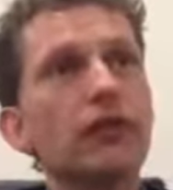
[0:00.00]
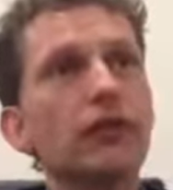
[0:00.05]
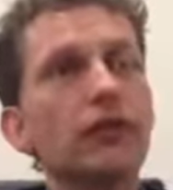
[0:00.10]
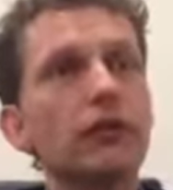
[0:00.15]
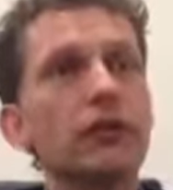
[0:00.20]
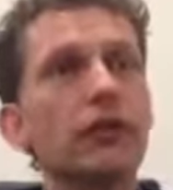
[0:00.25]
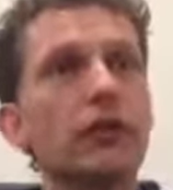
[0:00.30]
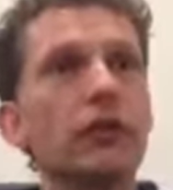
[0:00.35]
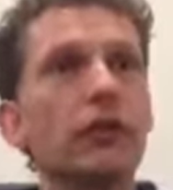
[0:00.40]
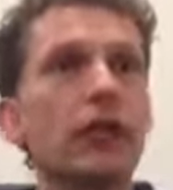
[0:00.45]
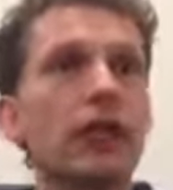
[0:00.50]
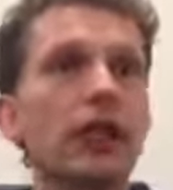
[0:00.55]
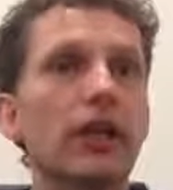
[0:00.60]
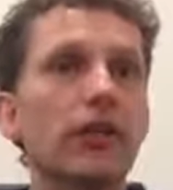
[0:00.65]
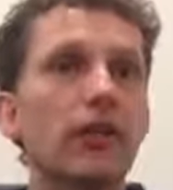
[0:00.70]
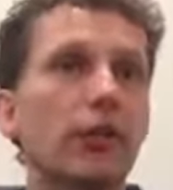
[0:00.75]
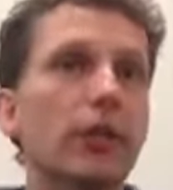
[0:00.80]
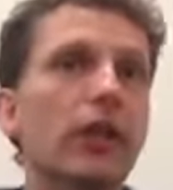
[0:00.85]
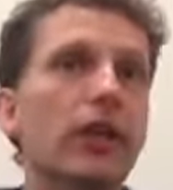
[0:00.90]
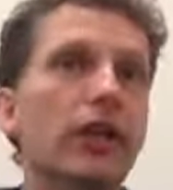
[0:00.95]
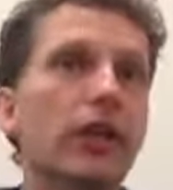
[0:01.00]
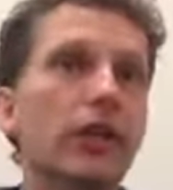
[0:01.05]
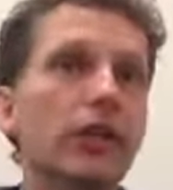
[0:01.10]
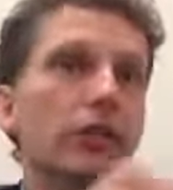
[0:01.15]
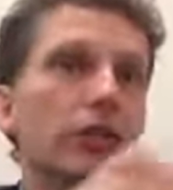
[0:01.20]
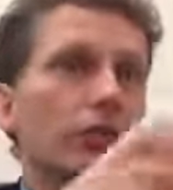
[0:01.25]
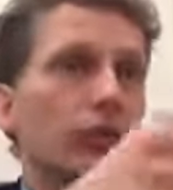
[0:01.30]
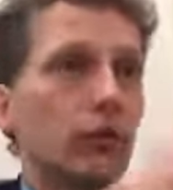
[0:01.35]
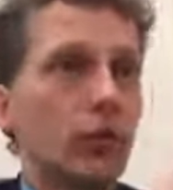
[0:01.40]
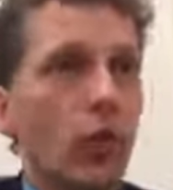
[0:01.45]
So really go
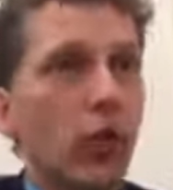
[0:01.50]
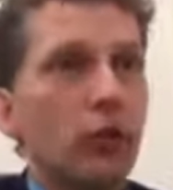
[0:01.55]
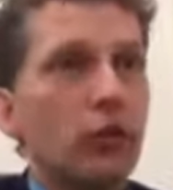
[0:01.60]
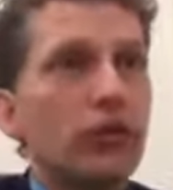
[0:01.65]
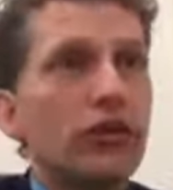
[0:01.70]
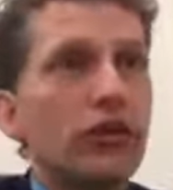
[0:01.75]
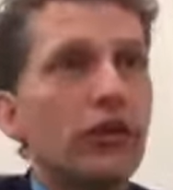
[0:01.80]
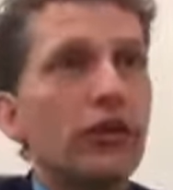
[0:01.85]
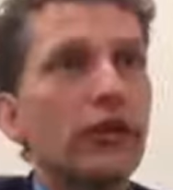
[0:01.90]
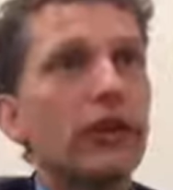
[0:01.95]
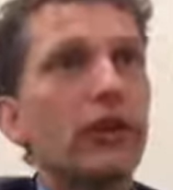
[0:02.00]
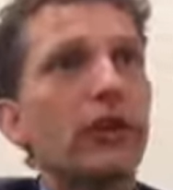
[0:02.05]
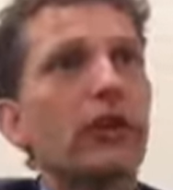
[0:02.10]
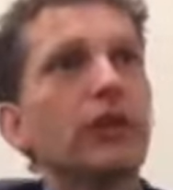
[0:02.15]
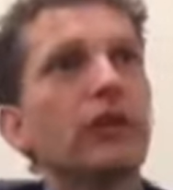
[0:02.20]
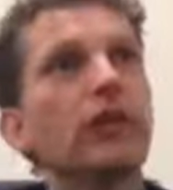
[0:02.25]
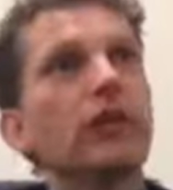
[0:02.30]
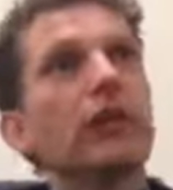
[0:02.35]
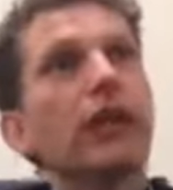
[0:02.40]
to the raw material